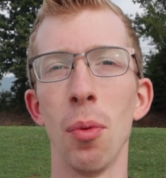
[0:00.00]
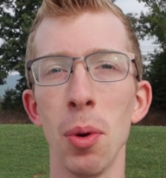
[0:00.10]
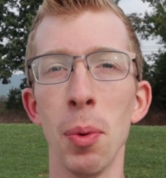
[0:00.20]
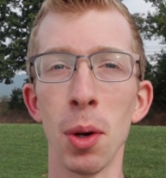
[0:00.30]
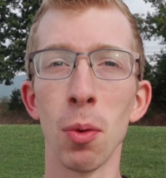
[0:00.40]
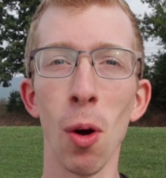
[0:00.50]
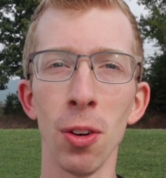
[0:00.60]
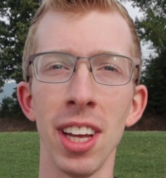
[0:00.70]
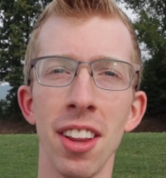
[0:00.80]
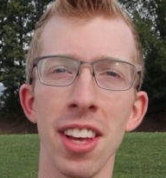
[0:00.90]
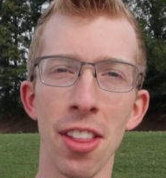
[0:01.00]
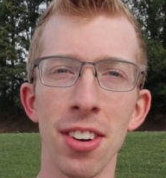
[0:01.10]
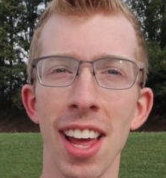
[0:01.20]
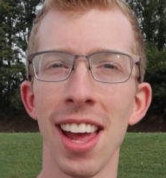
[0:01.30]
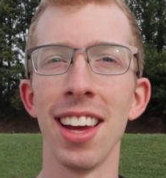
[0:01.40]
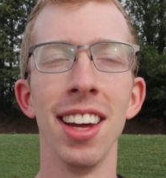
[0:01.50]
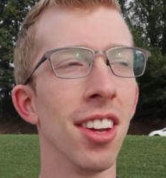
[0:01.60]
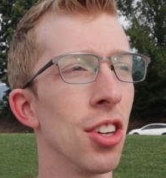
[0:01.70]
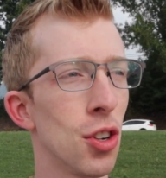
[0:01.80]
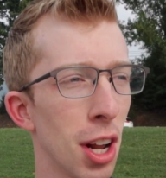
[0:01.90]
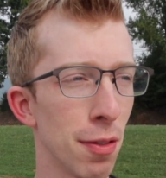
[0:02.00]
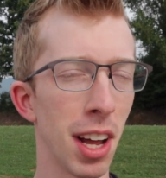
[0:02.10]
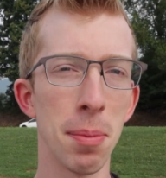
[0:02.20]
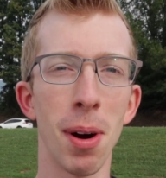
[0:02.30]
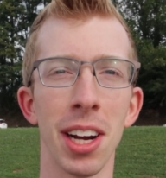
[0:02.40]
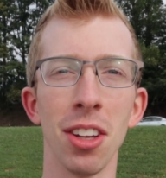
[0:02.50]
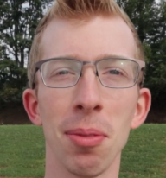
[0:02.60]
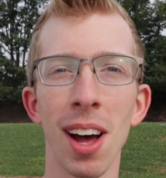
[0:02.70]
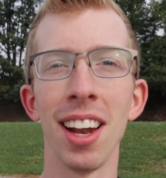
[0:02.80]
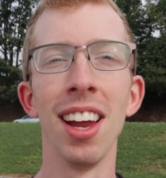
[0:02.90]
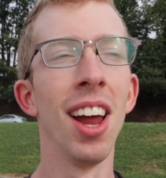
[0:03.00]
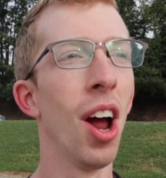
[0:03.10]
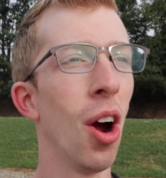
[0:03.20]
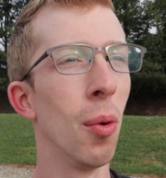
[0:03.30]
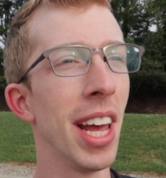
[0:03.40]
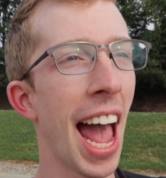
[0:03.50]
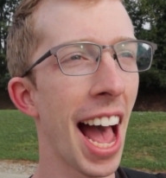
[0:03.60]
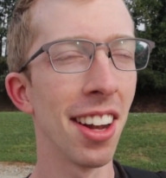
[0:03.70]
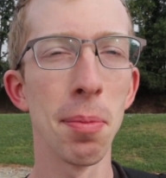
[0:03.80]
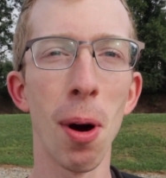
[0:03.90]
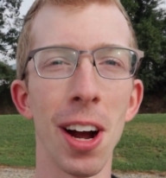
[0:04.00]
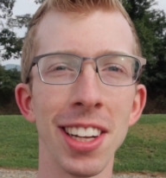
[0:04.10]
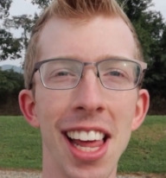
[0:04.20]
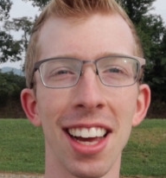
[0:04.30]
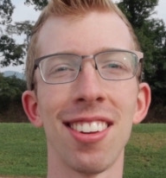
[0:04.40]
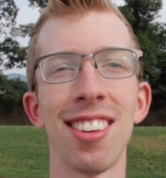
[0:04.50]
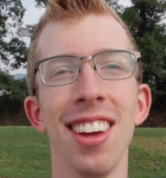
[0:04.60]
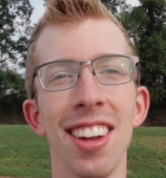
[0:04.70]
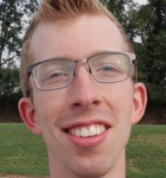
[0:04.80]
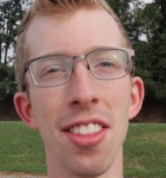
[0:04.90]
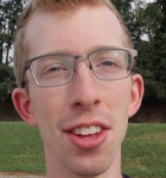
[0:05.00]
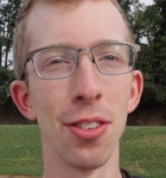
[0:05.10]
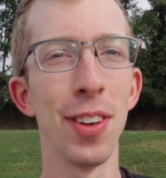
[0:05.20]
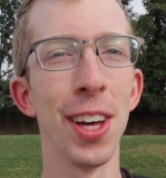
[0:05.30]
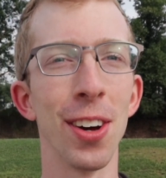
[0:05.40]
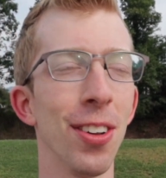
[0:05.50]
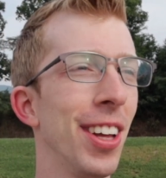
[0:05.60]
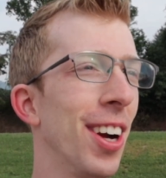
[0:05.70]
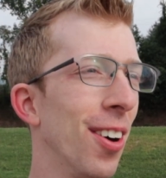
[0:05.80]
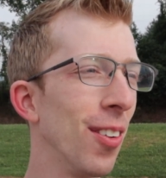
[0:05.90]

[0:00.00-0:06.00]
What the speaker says: when we were rolled in the other day to try to find a parking spot, we had to park next to this vehicle here.